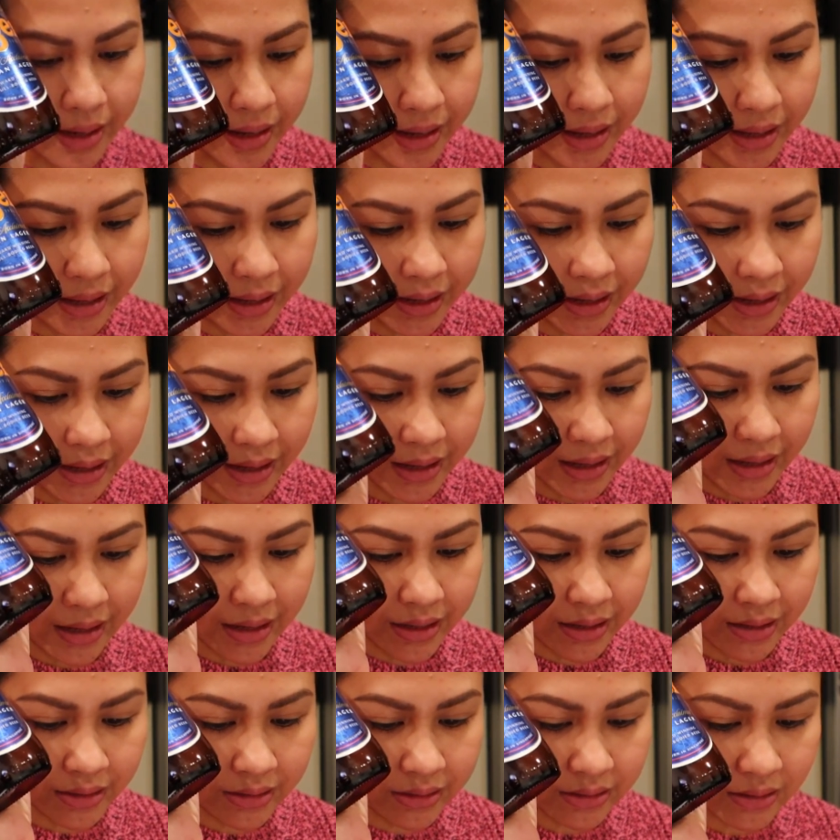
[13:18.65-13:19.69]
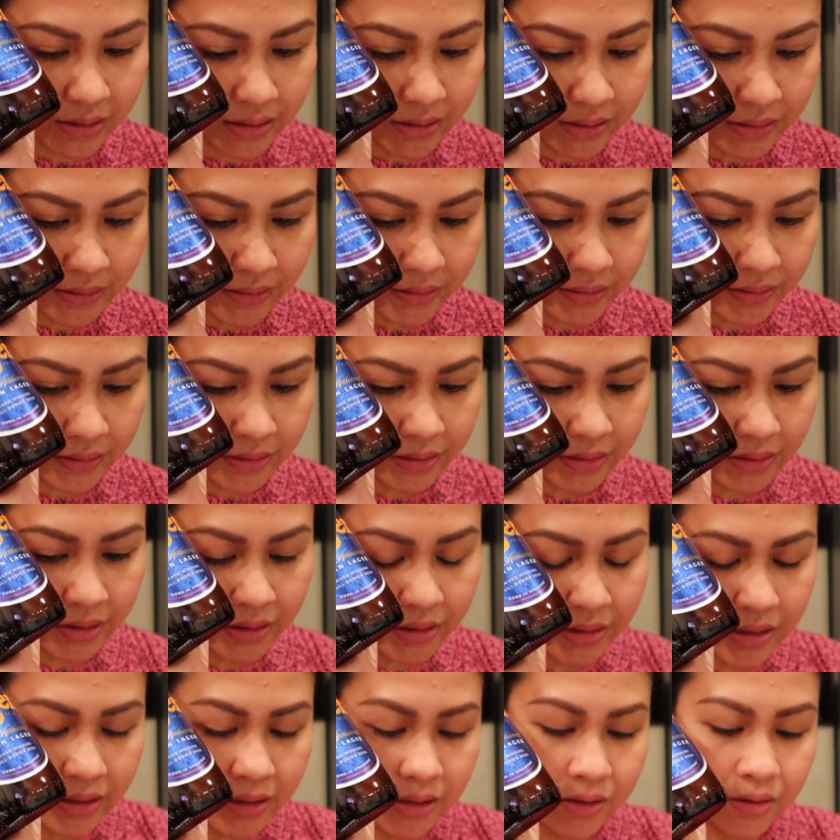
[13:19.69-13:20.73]
And
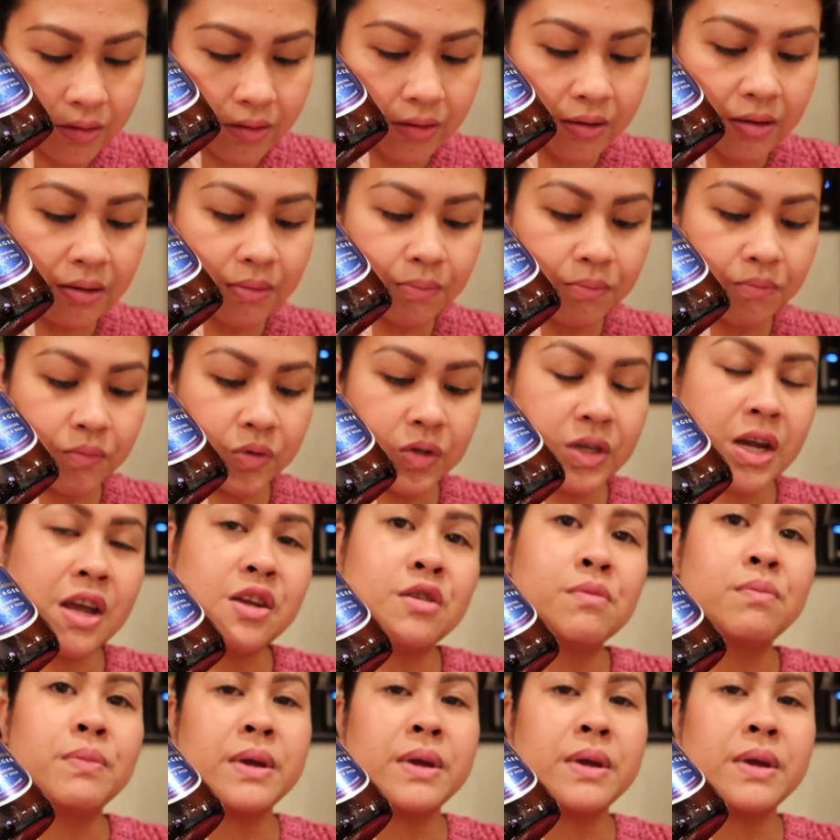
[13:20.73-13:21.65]
siya